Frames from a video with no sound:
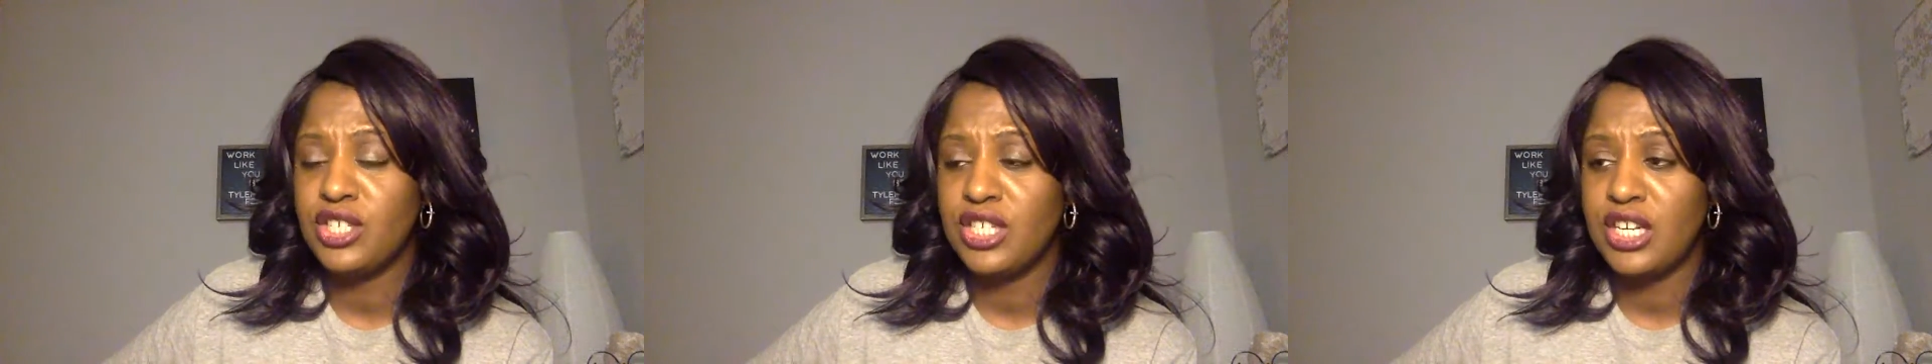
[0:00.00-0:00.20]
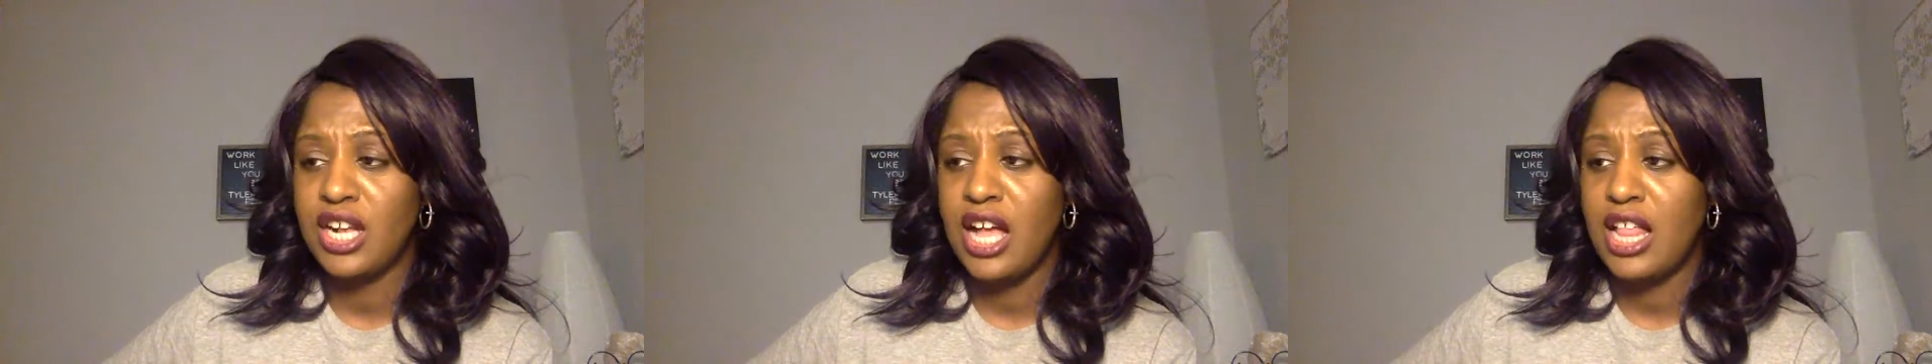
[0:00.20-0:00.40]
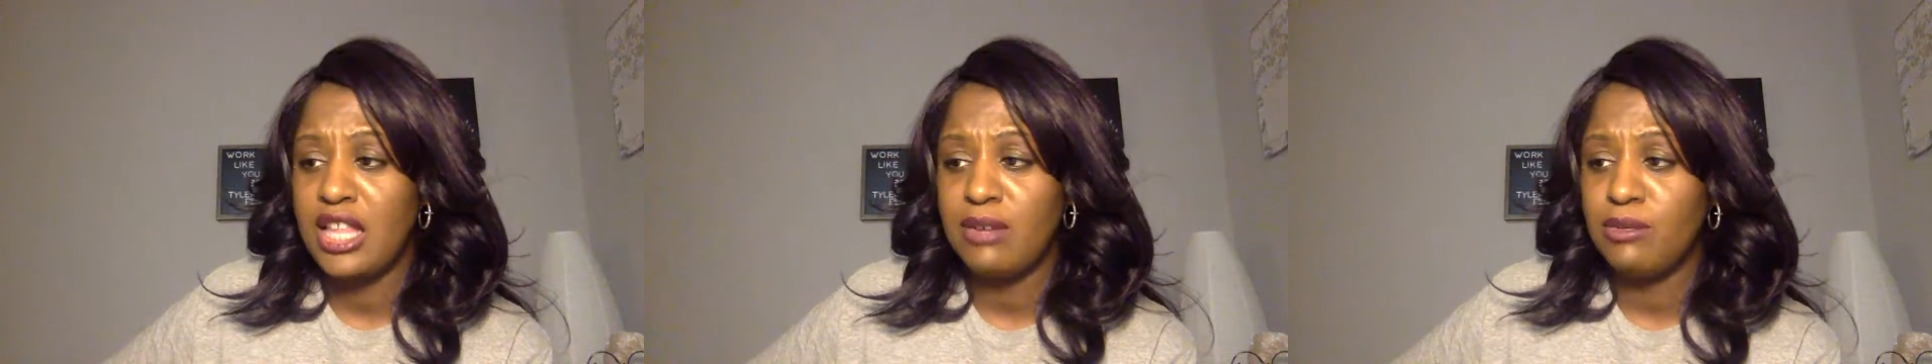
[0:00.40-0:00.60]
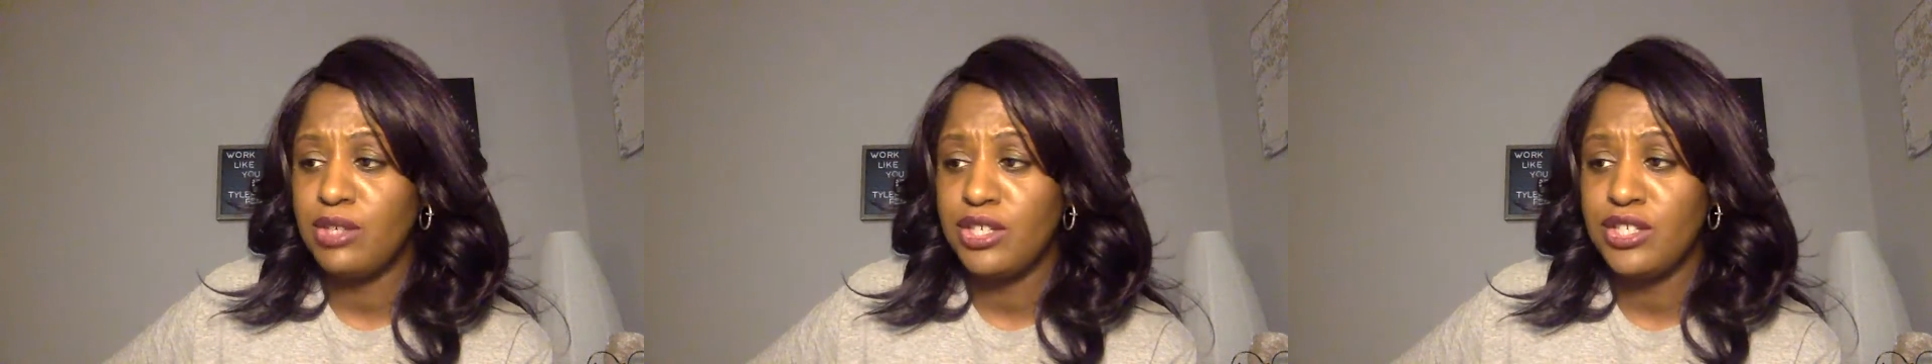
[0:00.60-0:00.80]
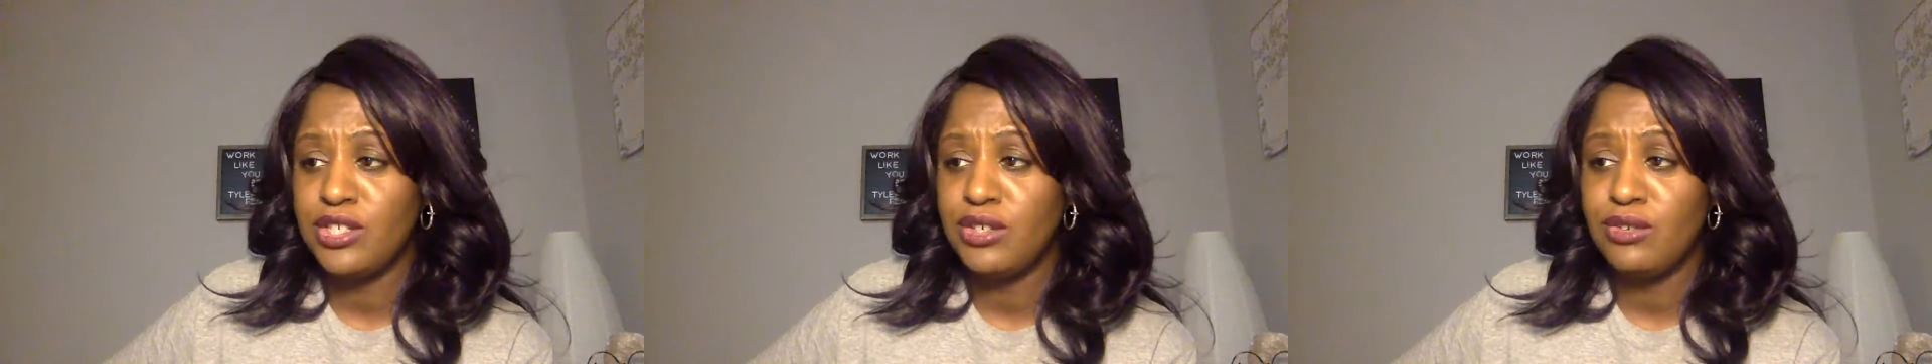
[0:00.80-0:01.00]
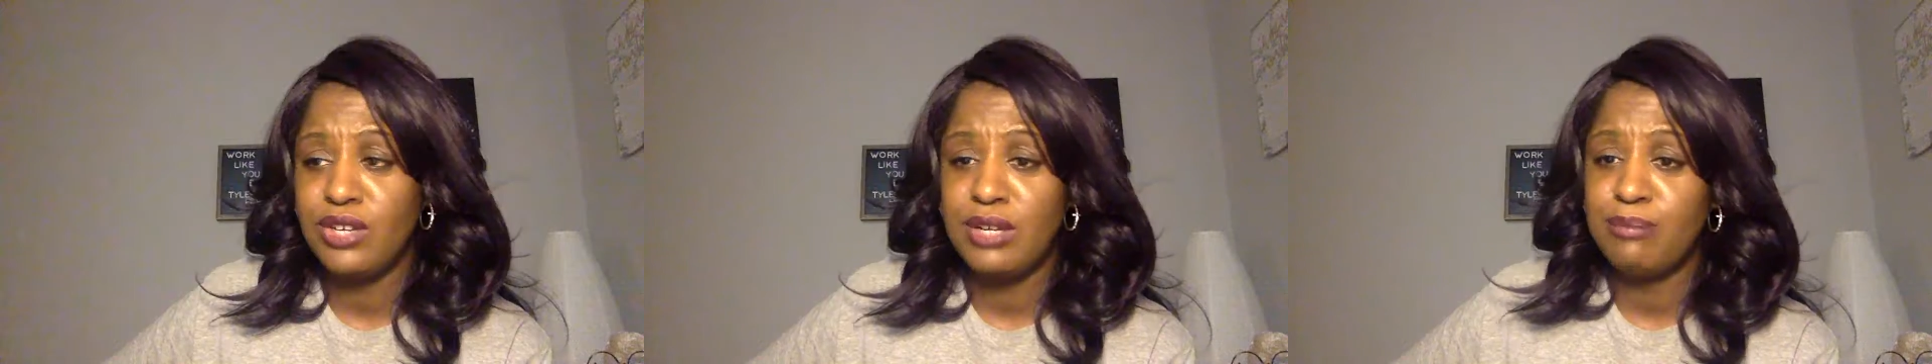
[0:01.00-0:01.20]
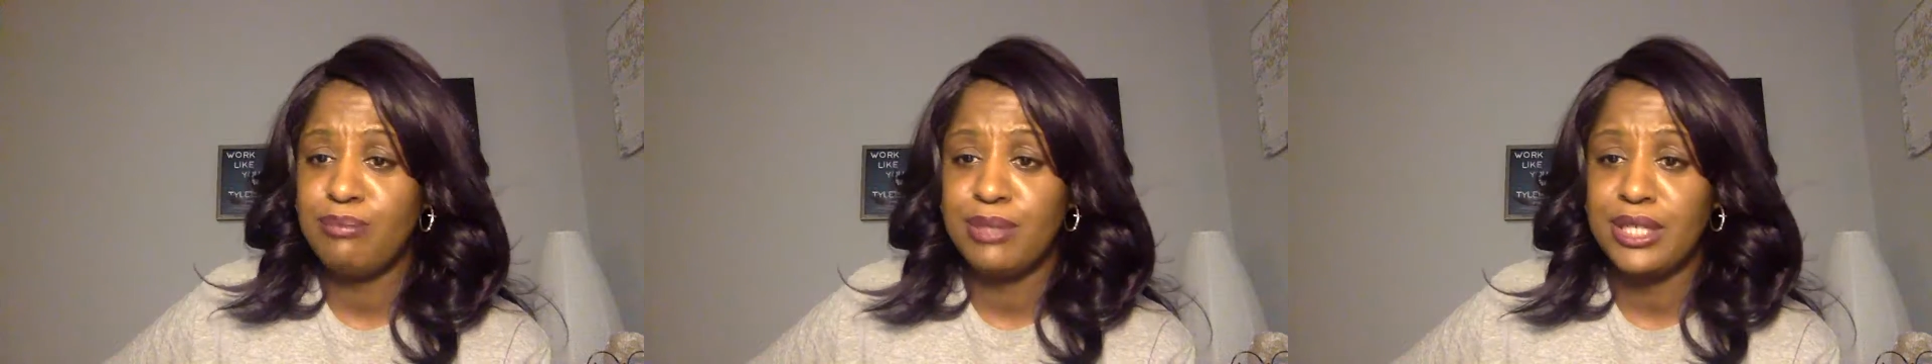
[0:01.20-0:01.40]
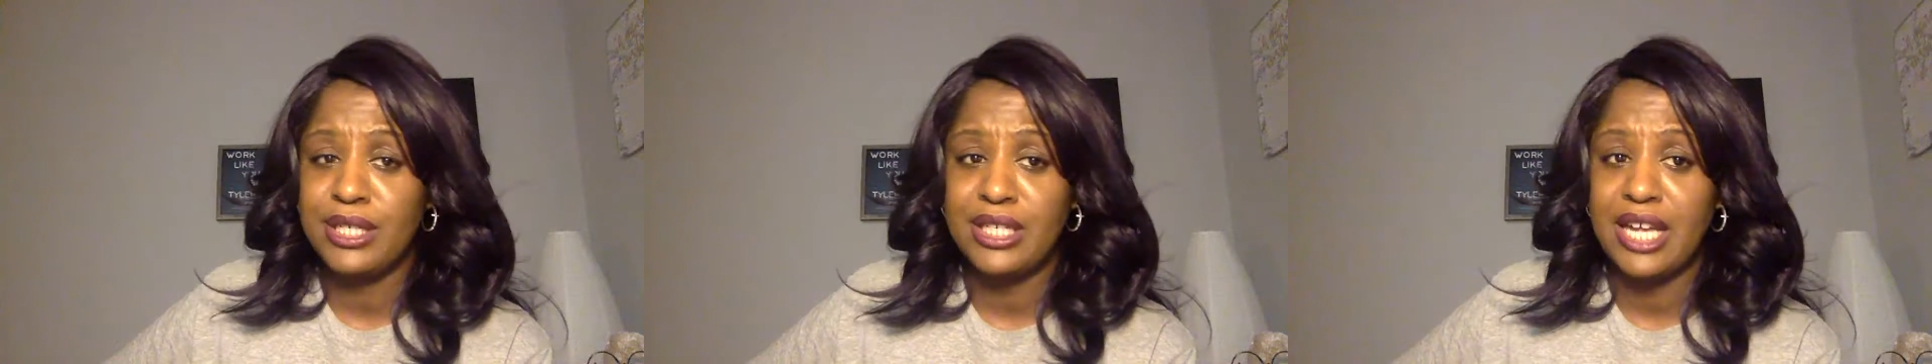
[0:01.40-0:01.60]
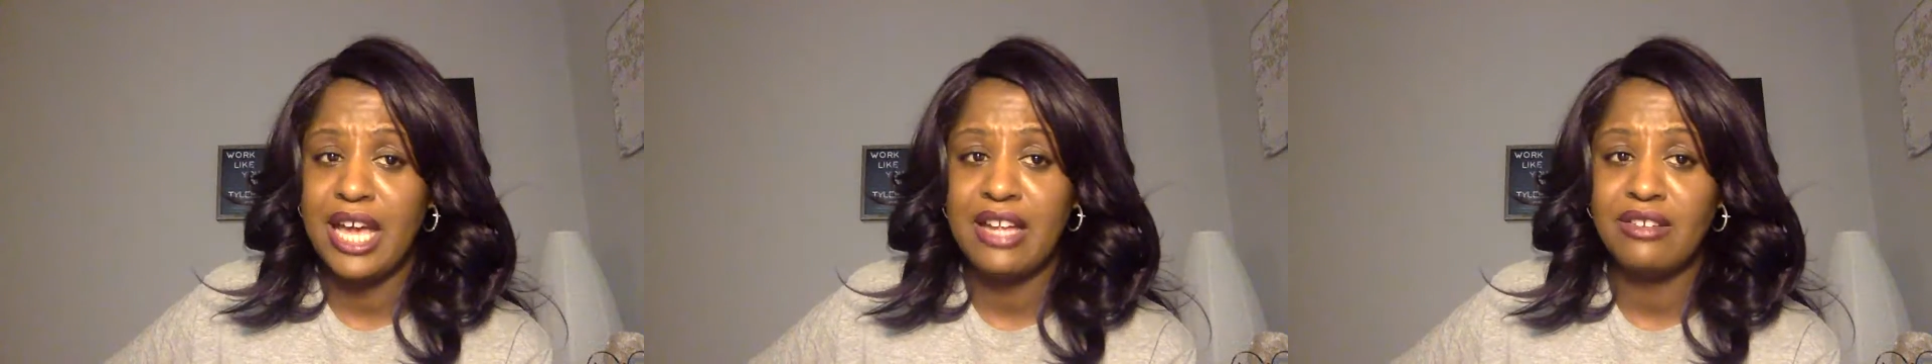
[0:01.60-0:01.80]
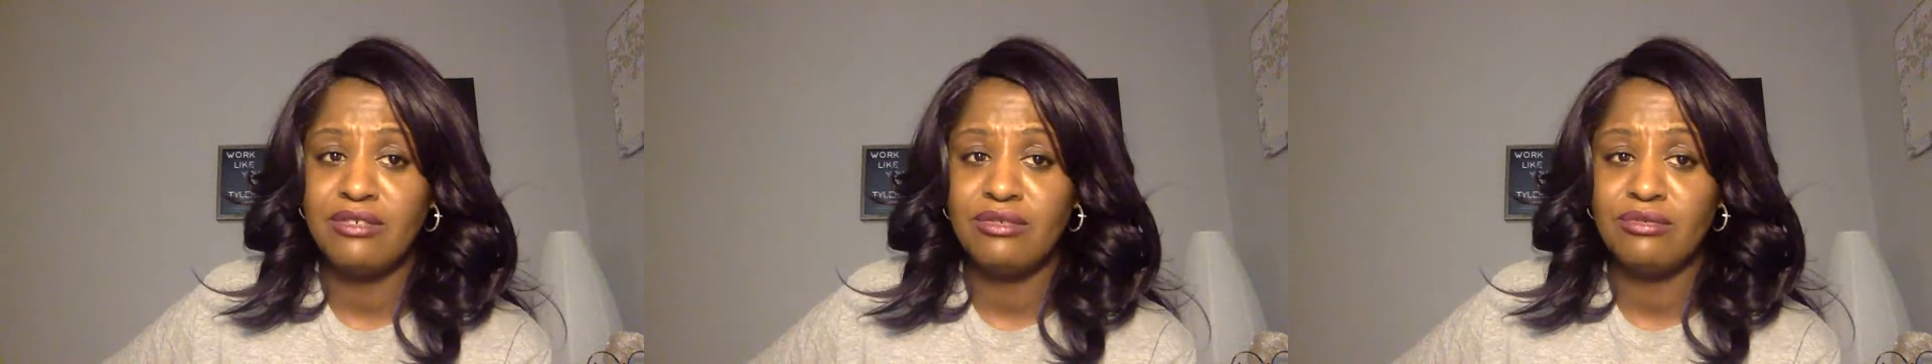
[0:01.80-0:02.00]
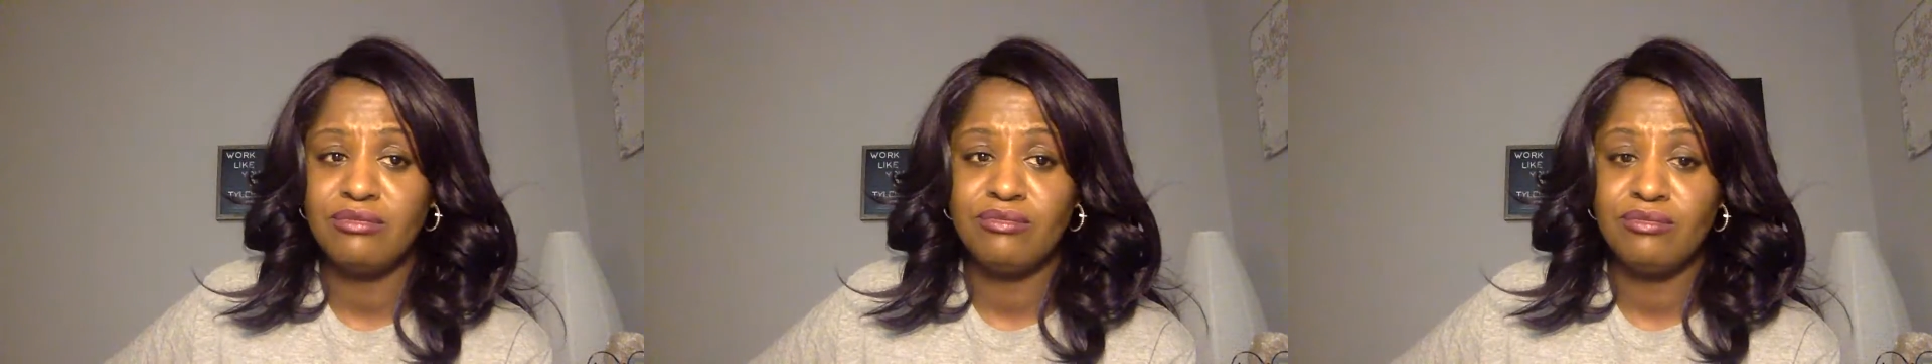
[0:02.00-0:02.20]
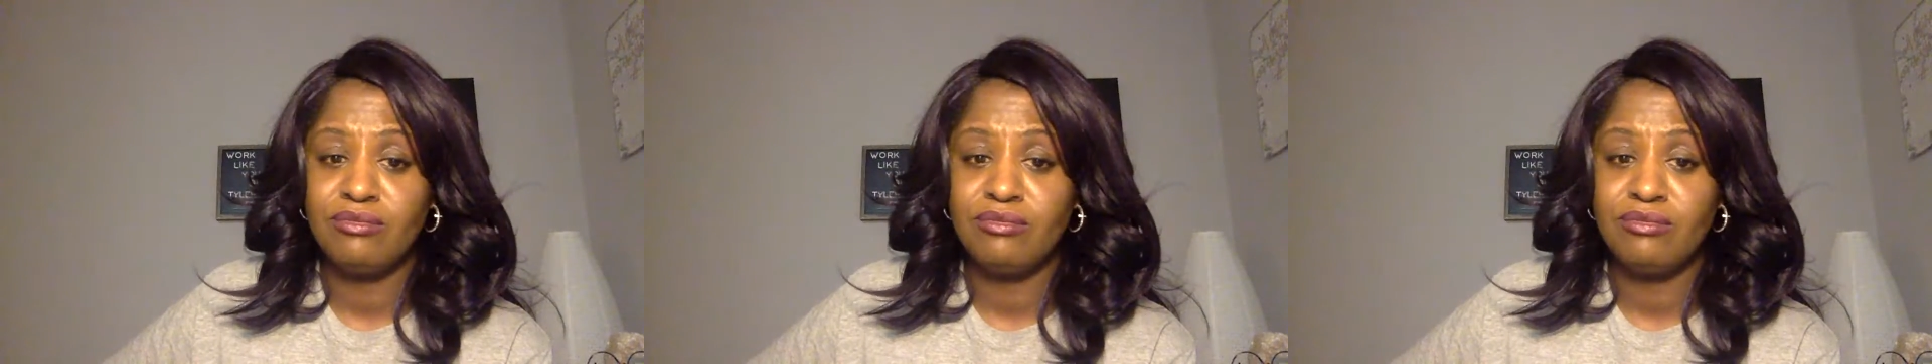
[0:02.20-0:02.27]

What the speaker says: and in Hollywood do it, but I don't